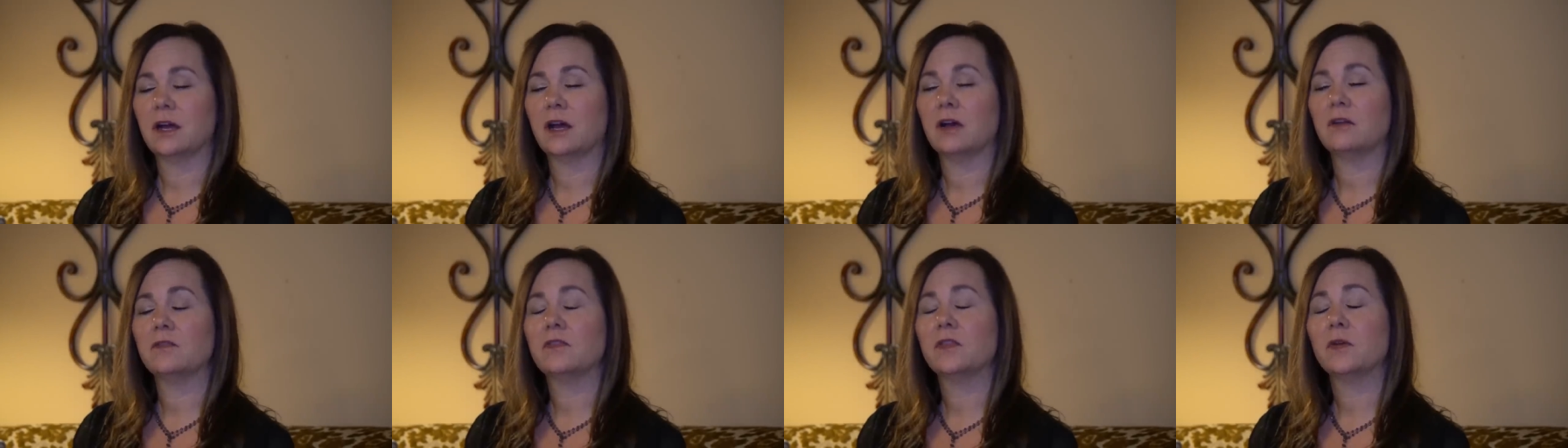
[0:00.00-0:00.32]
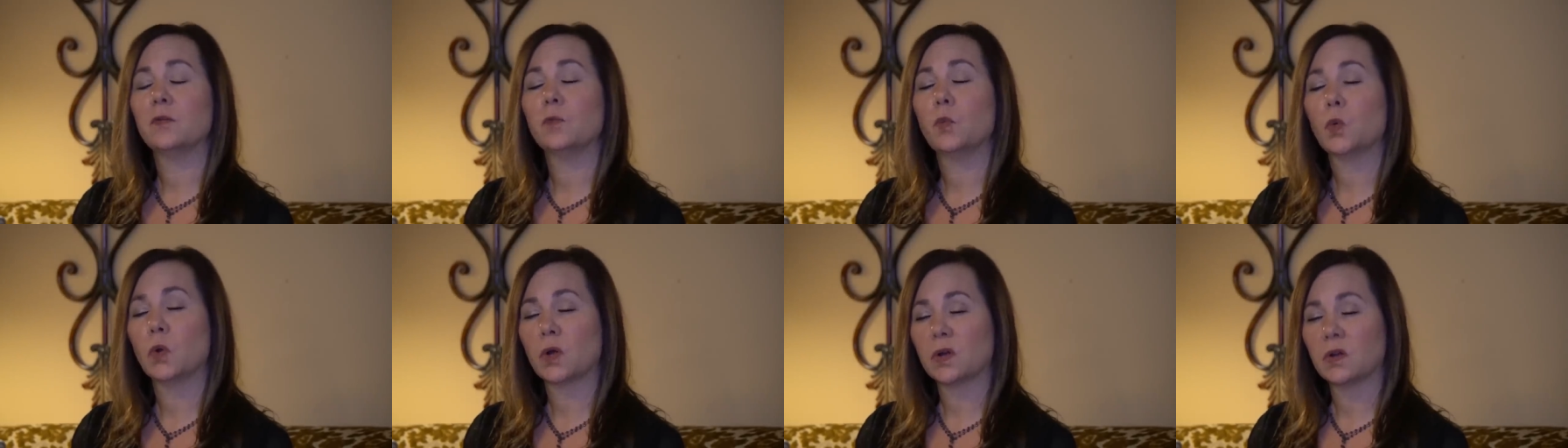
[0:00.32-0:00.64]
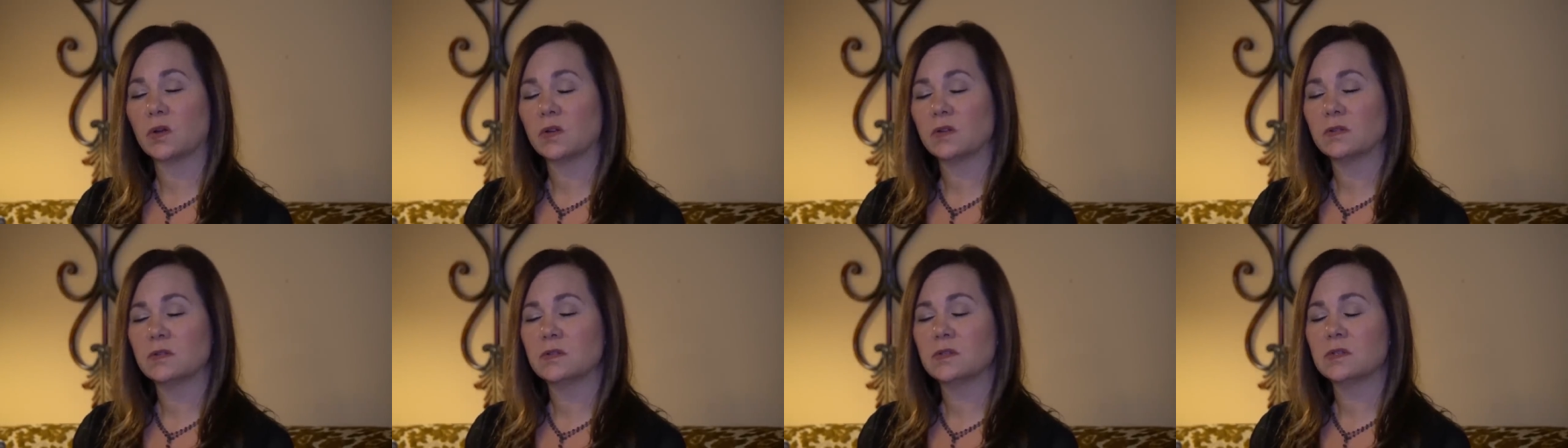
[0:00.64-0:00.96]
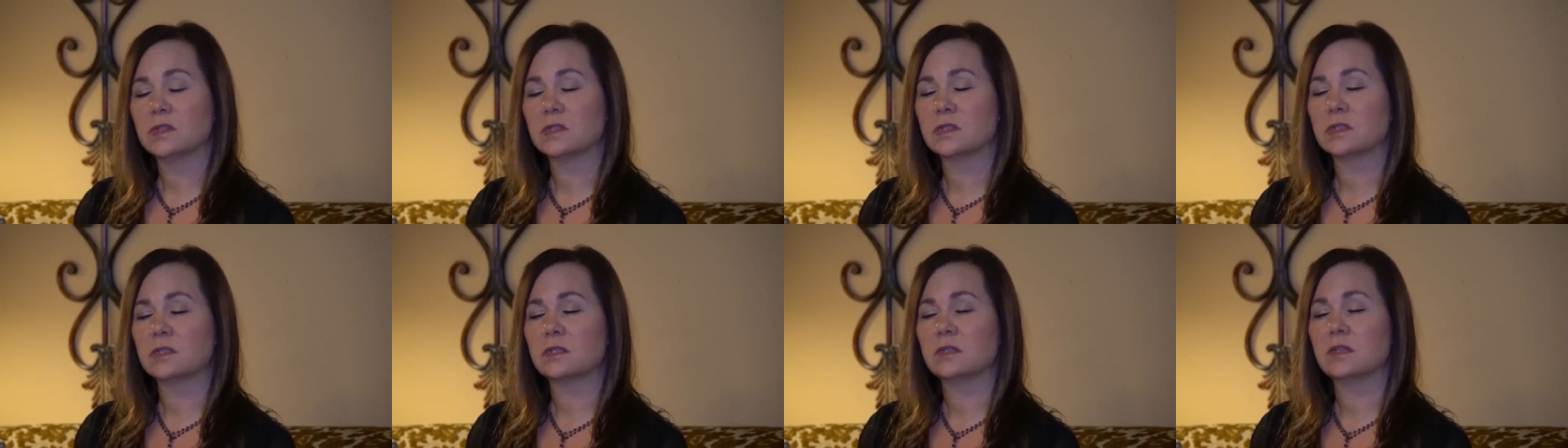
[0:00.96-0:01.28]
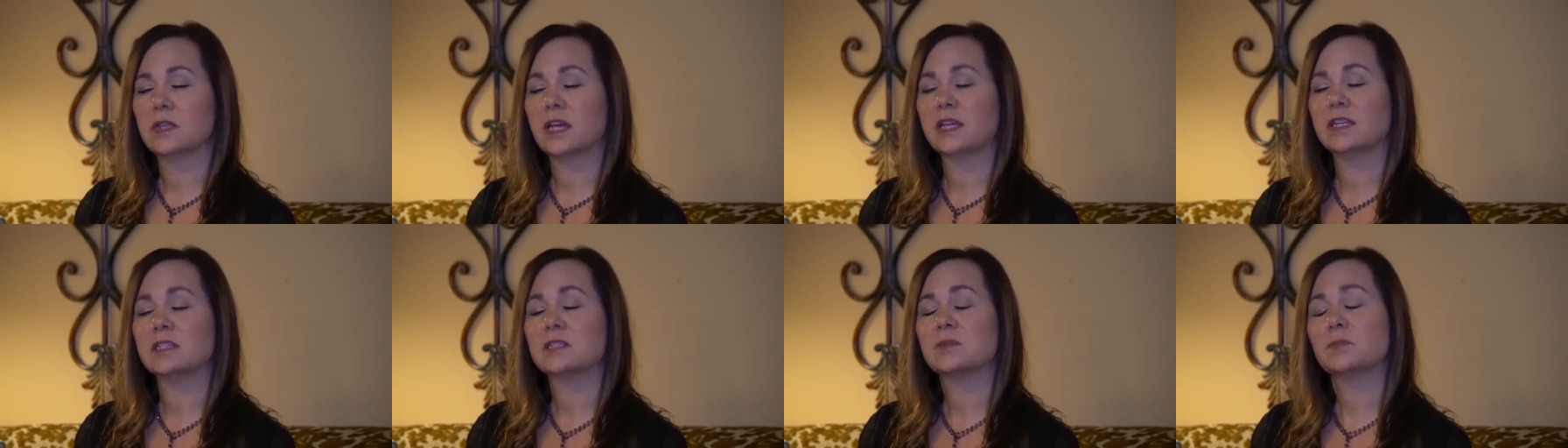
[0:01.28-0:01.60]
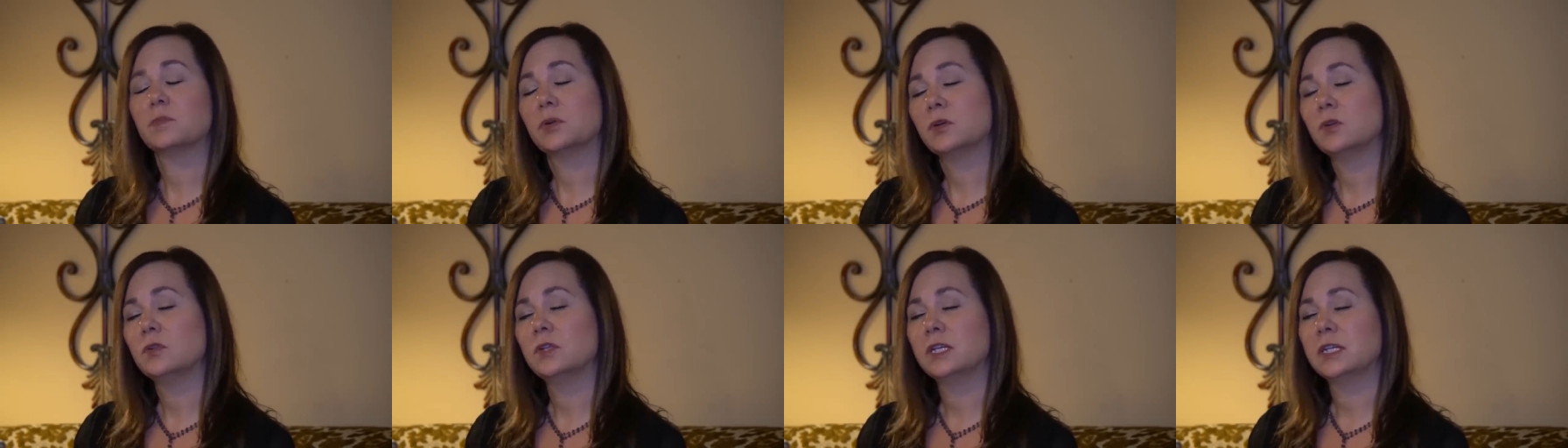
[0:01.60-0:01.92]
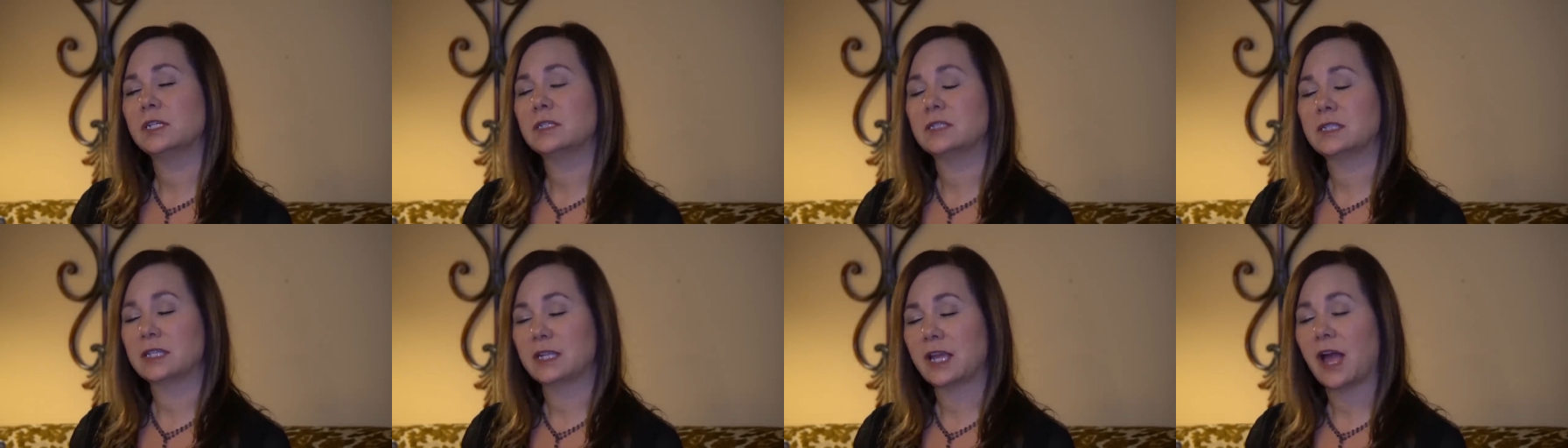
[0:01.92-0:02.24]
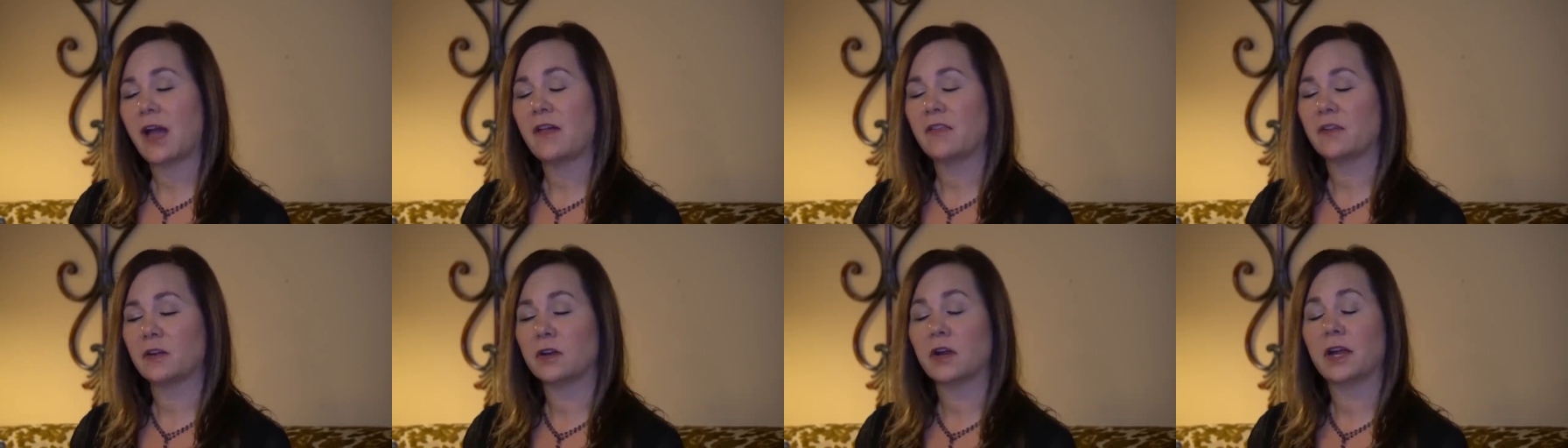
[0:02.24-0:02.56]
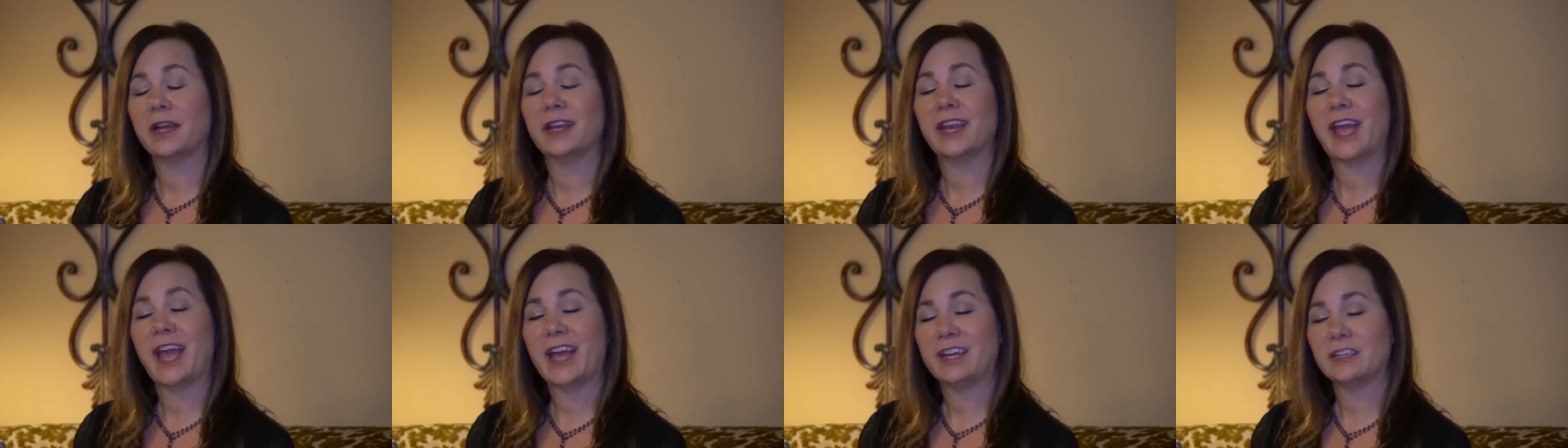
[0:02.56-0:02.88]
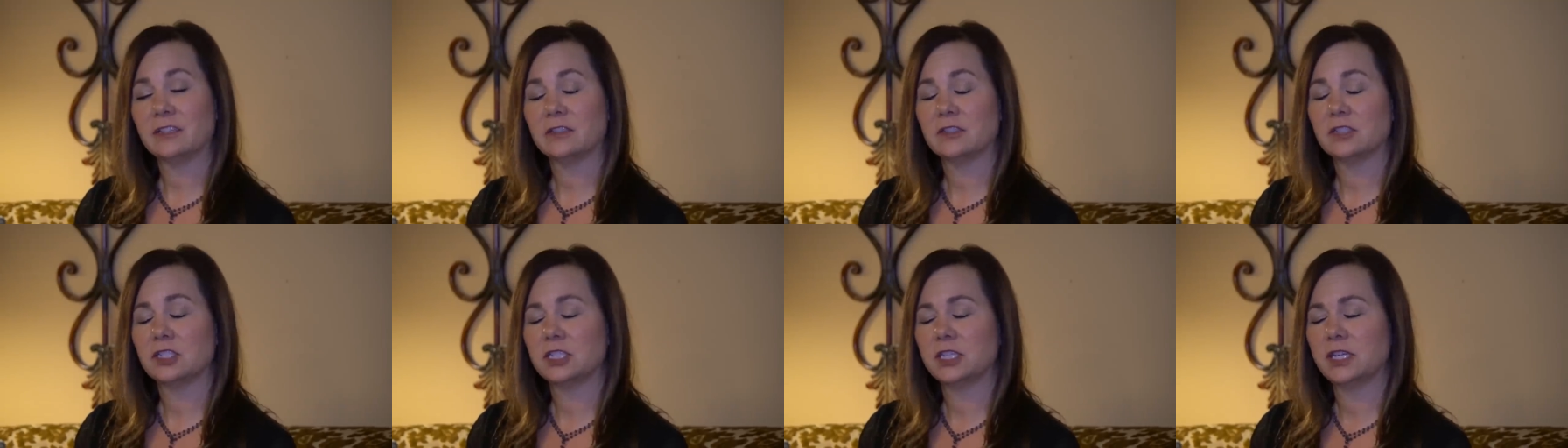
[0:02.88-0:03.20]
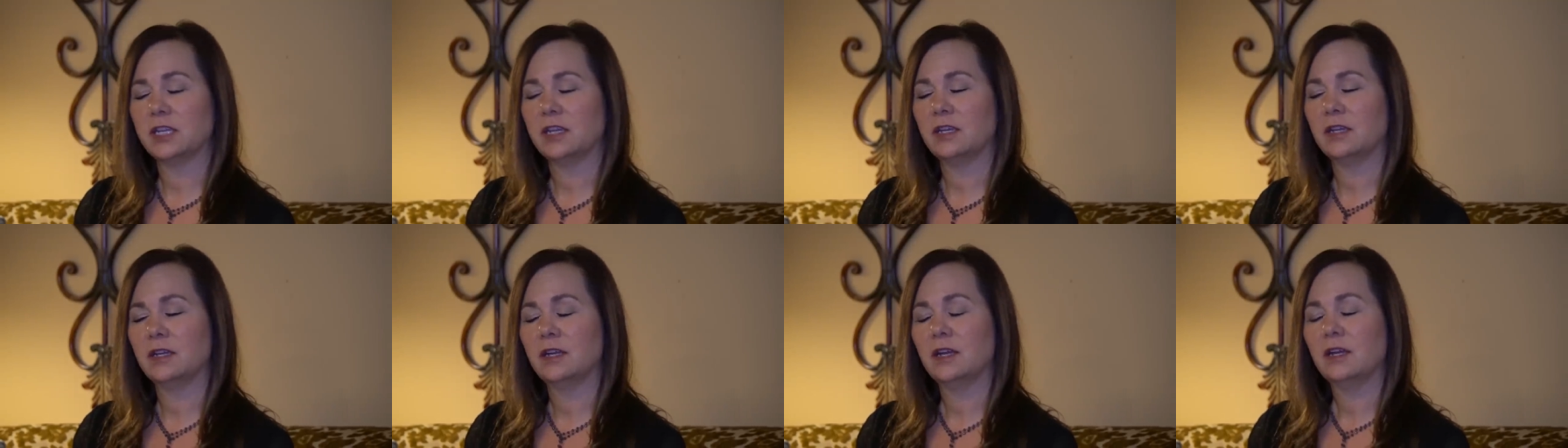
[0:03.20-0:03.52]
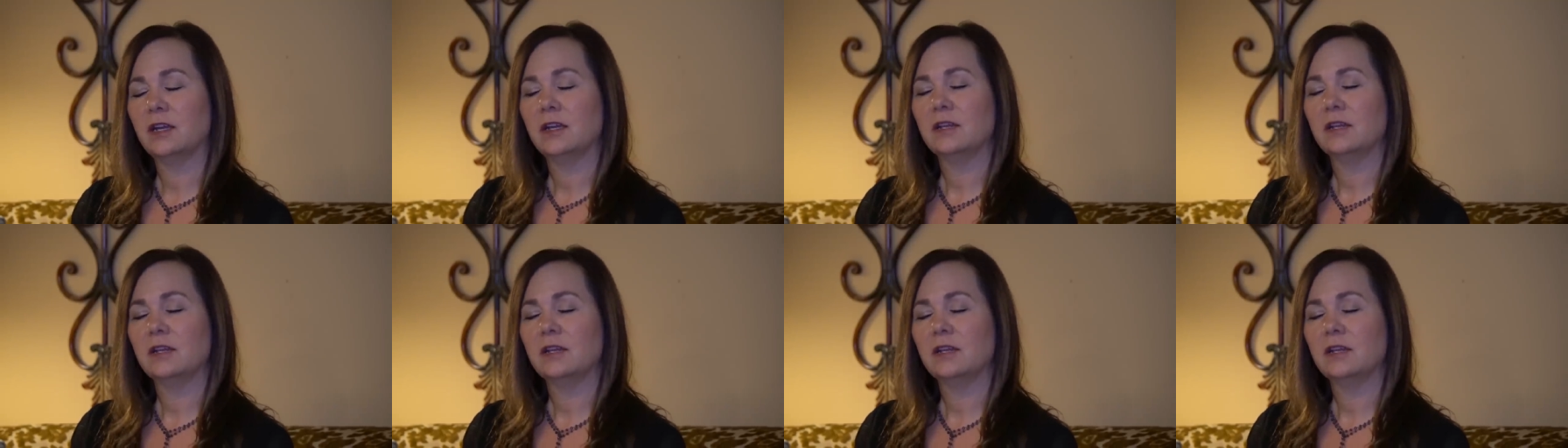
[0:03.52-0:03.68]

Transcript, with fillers: of the words that is pulling together an energy